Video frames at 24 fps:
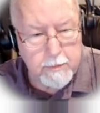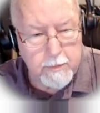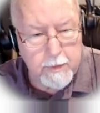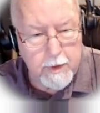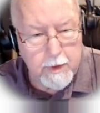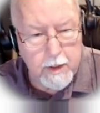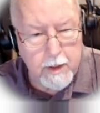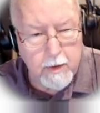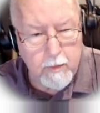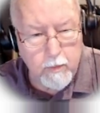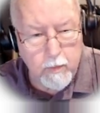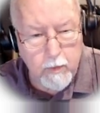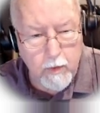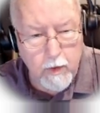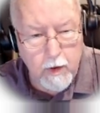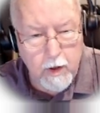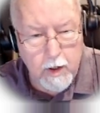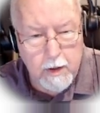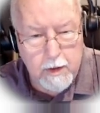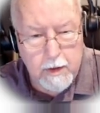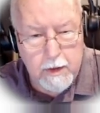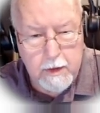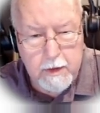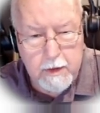and
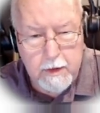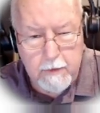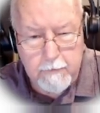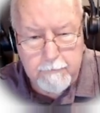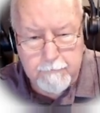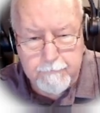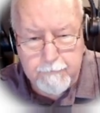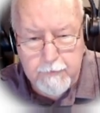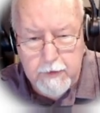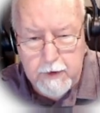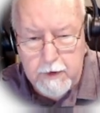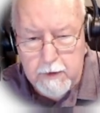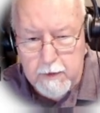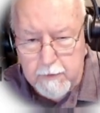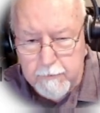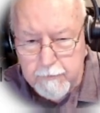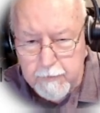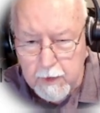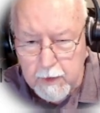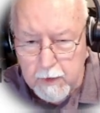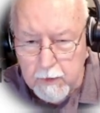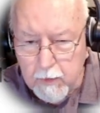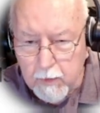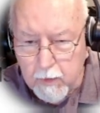walked in the fear of
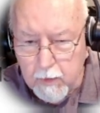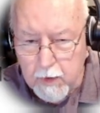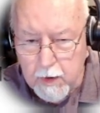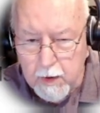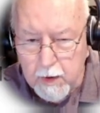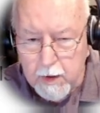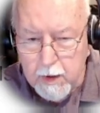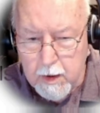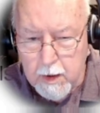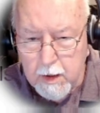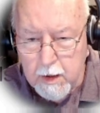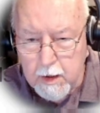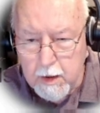the Lord